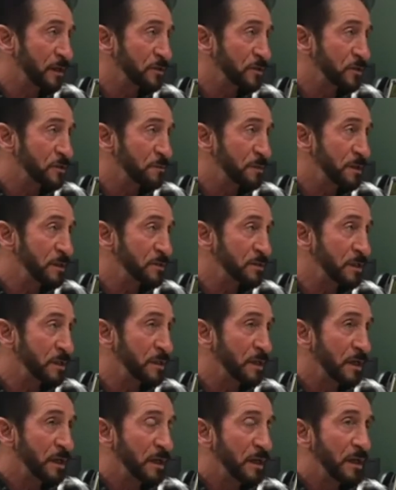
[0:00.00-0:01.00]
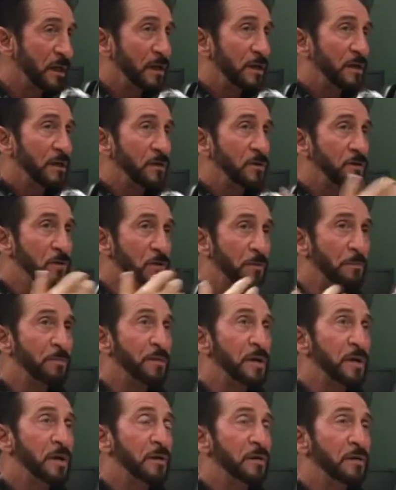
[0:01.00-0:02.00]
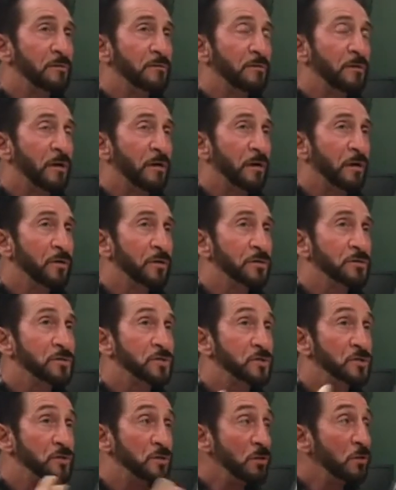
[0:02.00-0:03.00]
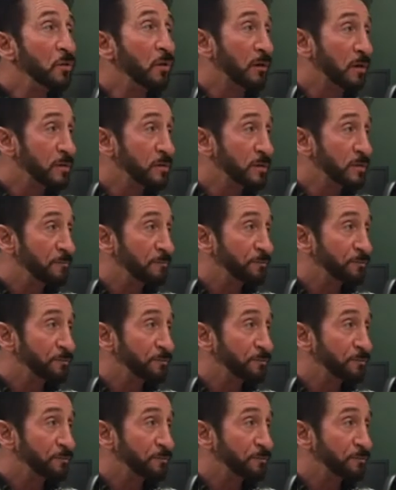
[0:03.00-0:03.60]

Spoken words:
It just means that you're being a good steward